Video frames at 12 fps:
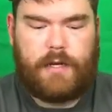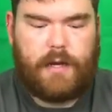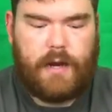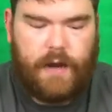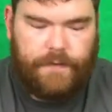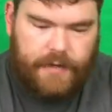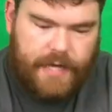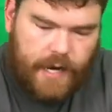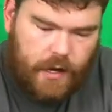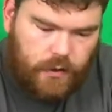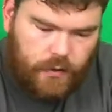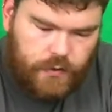If you take a
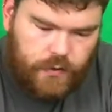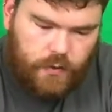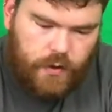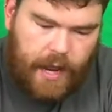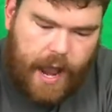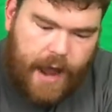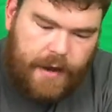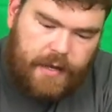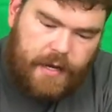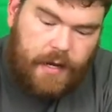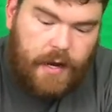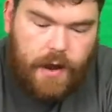closer look at
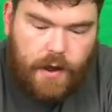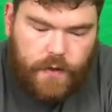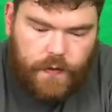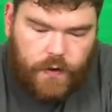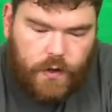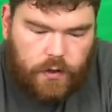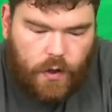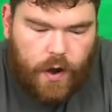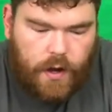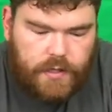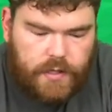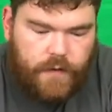the
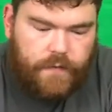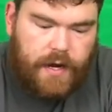claws of it,